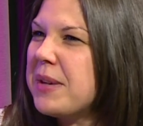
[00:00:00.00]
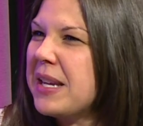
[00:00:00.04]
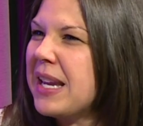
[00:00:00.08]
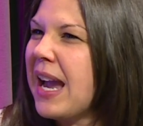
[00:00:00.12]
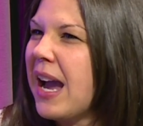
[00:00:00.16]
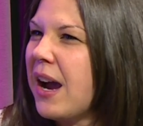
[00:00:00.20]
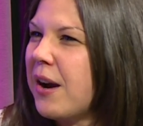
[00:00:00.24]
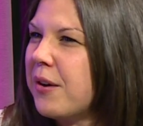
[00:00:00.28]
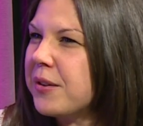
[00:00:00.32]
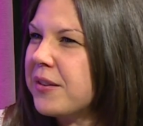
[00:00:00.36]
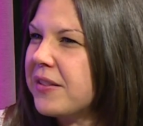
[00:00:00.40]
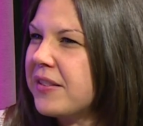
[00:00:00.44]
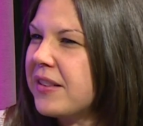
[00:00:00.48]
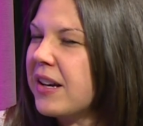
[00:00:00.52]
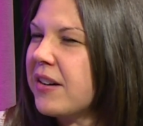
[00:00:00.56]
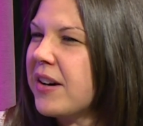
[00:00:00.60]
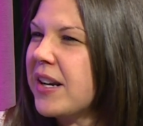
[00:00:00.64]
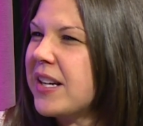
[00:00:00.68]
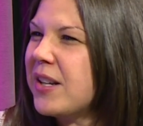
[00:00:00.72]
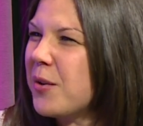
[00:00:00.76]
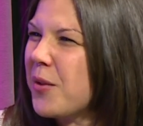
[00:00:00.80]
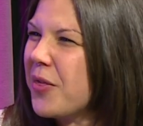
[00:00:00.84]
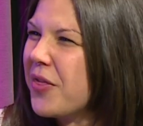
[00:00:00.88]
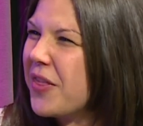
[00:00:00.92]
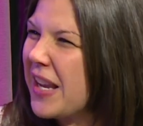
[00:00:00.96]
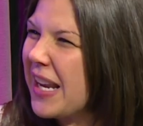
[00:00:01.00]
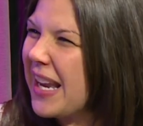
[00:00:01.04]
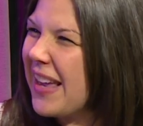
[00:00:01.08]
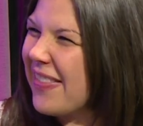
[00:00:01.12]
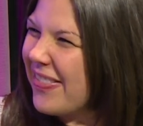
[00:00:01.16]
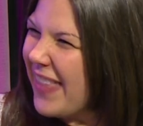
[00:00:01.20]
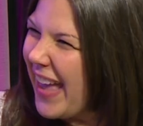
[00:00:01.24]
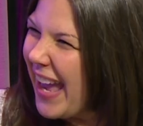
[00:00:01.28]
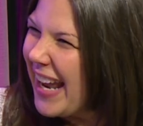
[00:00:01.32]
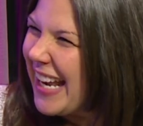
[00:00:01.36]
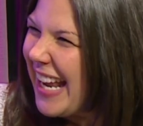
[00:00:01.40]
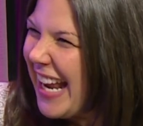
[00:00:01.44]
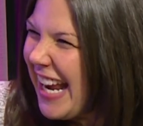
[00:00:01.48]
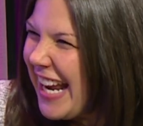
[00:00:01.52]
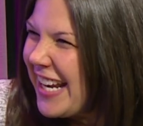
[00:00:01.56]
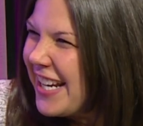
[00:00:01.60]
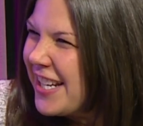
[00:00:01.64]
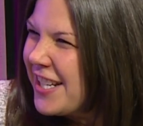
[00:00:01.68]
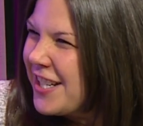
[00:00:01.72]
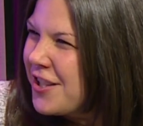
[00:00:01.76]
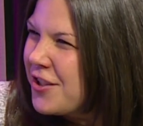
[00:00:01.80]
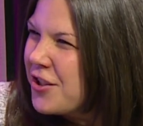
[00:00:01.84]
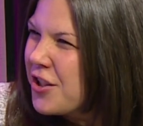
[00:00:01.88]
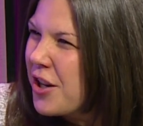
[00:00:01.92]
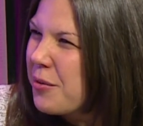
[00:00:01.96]
me out there, I don't think, at that
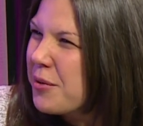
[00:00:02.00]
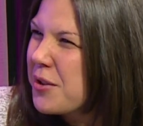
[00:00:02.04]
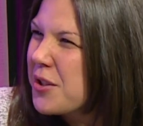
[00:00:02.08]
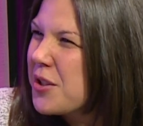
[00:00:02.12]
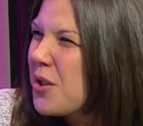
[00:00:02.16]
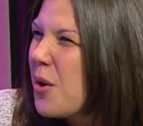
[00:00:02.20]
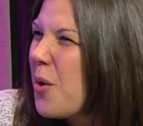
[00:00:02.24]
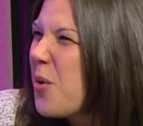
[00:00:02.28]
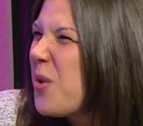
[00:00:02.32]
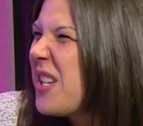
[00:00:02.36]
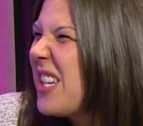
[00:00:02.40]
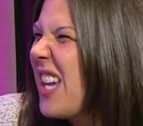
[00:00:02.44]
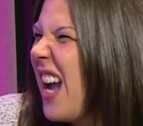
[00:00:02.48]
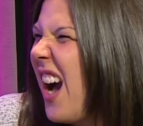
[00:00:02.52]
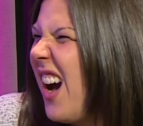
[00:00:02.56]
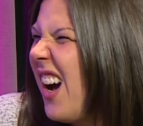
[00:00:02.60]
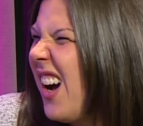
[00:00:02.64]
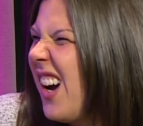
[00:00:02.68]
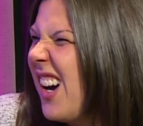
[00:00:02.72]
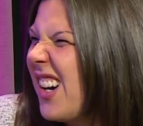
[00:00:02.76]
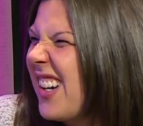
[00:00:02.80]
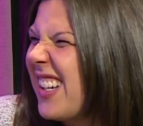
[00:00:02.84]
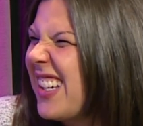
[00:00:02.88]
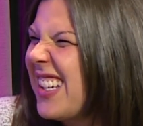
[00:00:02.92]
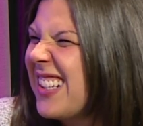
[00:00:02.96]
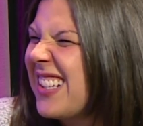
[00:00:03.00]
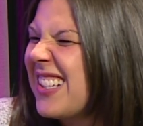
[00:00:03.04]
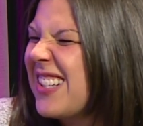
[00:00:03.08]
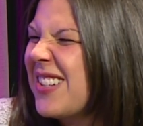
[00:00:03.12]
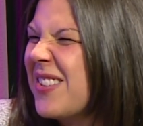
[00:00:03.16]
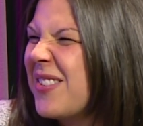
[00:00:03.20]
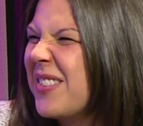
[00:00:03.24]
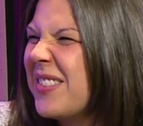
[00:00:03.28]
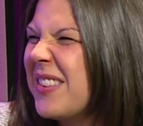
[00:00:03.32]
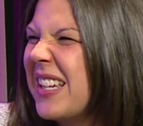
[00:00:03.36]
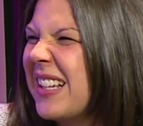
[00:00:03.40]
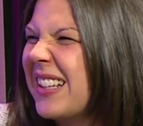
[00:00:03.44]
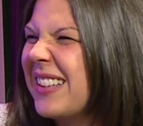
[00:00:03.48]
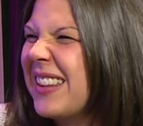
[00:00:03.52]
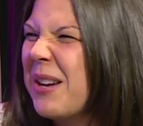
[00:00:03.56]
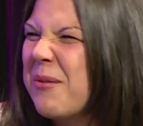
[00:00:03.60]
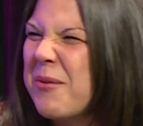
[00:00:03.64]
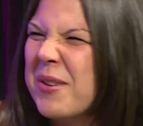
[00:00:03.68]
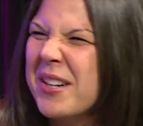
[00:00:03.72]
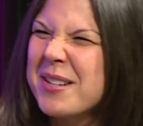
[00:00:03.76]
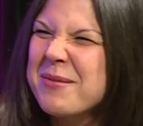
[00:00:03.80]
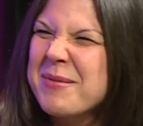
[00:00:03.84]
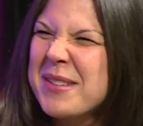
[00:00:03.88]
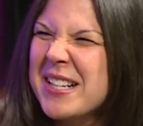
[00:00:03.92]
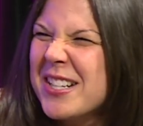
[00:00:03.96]
age. I was so young, you know, and they
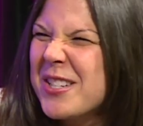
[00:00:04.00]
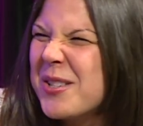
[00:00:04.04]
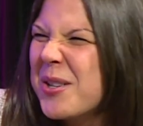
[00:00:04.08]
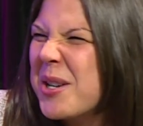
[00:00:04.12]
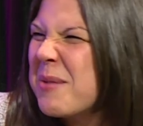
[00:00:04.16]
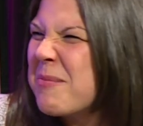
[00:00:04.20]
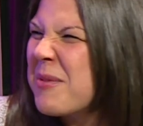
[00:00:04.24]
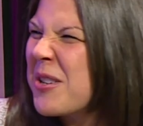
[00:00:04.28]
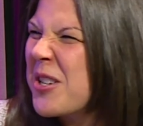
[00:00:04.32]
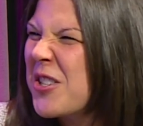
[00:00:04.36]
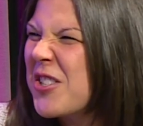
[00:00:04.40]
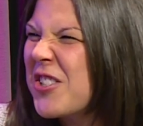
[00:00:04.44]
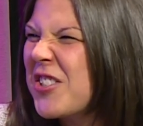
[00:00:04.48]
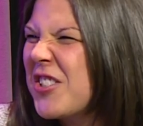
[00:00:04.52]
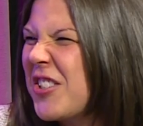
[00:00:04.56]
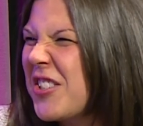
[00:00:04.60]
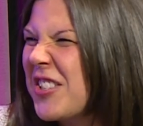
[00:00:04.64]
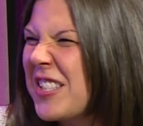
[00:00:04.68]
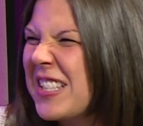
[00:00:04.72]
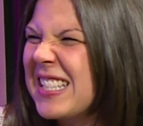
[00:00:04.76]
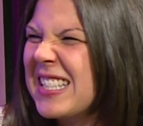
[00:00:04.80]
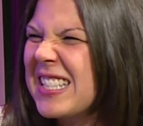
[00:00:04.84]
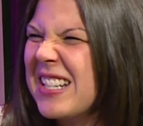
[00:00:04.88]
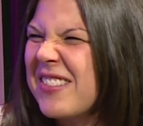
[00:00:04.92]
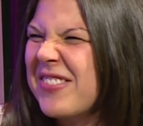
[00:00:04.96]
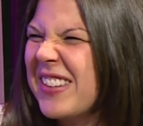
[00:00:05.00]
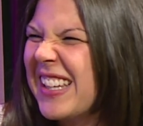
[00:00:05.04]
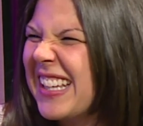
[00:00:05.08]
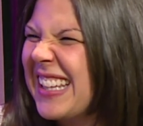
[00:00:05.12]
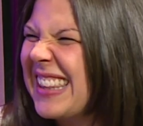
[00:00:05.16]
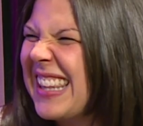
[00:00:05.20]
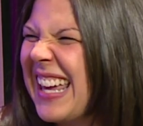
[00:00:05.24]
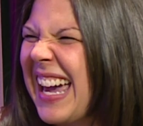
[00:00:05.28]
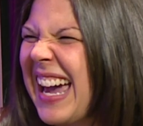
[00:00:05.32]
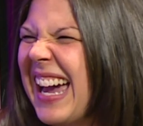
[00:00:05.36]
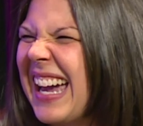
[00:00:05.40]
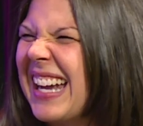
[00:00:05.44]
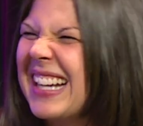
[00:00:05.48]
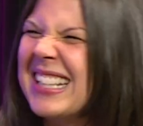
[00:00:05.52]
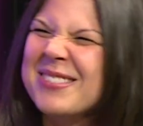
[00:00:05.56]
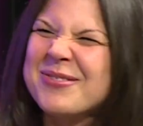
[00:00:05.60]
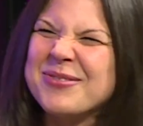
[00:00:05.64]
wanted me to do commercials and stuff like that.